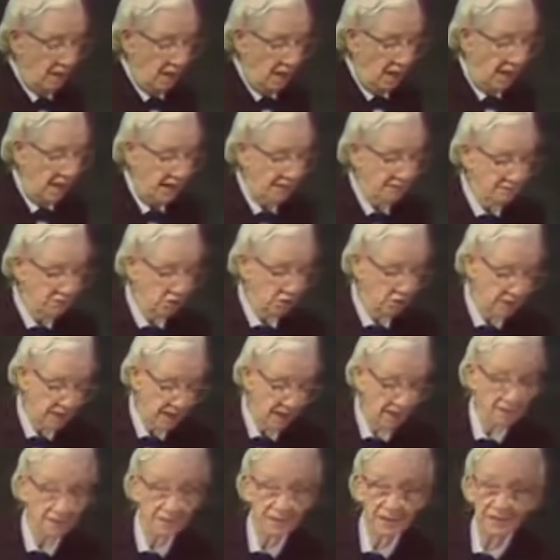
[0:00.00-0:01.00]
I have no
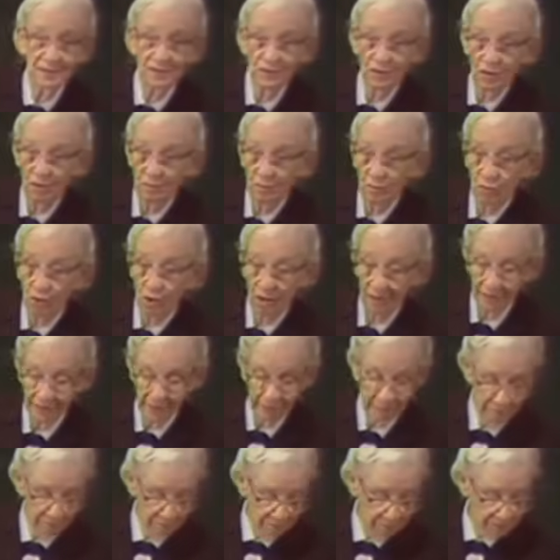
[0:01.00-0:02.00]
doubt that there are more of
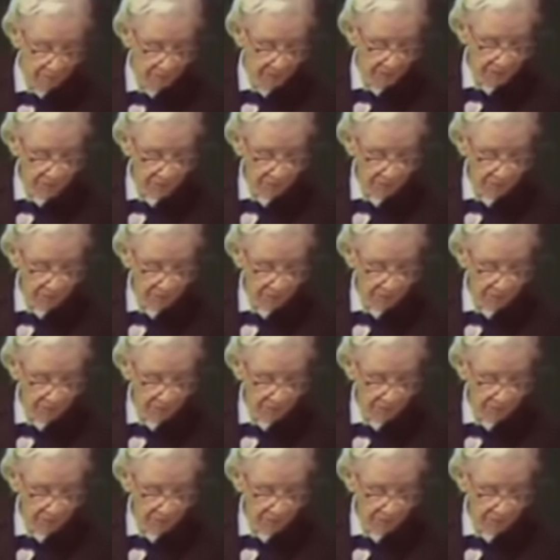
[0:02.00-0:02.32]
them in